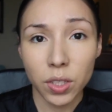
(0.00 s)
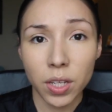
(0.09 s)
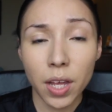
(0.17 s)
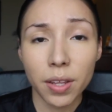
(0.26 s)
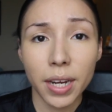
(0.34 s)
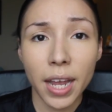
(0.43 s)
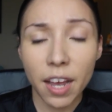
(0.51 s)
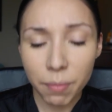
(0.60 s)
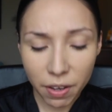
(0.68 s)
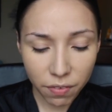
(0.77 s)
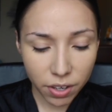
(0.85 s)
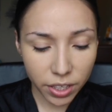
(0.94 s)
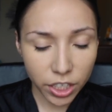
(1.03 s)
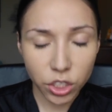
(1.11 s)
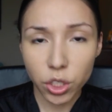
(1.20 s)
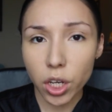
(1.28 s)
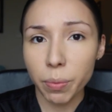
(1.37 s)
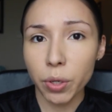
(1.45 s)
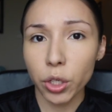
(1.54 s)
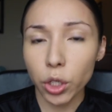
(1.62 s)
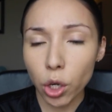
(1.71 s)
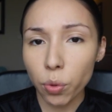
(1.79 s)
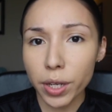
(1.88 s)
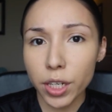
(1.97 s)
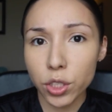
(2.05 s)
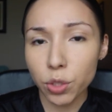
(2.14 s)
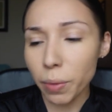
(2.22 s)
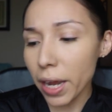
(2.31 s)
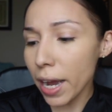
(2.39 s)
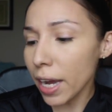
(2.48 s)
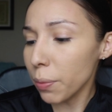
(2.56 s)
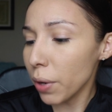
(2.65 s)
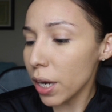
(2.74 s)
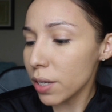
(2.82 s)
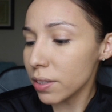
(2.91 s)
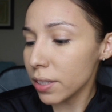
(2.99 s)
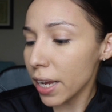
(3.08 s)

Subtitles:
Now that I have my foundation on, I'm going to go in and do my eyebrows.